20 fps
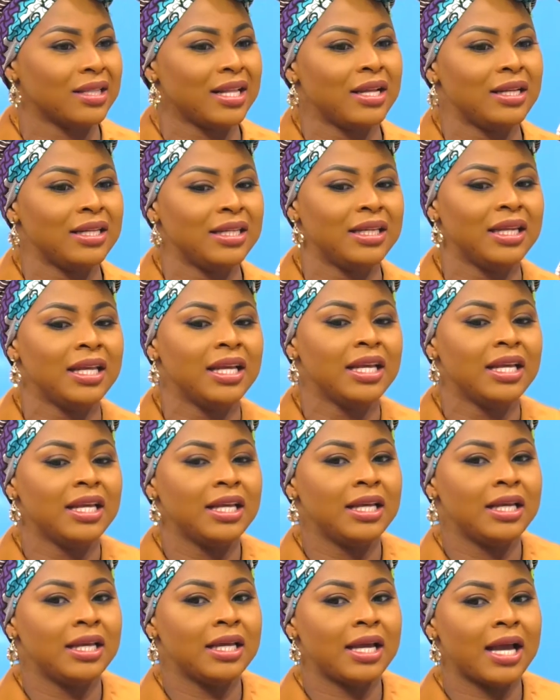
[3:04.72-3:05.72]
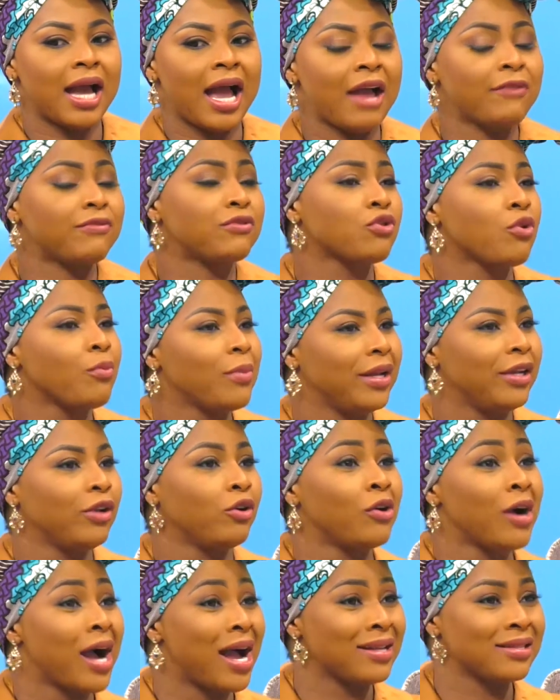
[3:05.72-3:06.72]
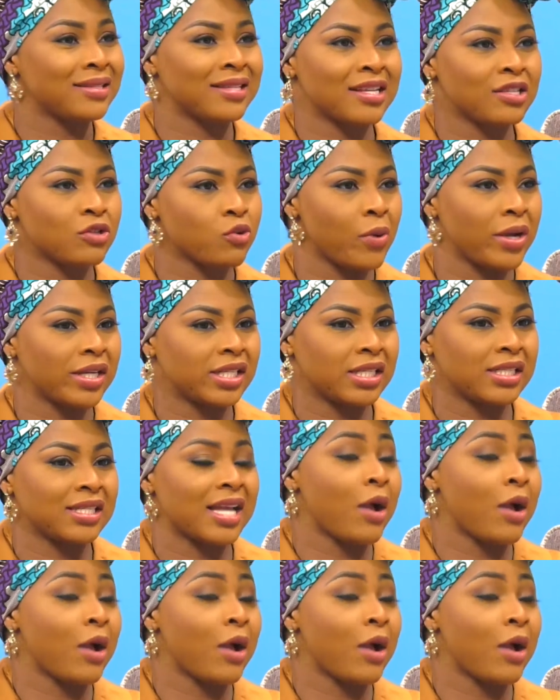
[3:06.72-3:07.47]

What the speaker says: they I have so many unanswered questions.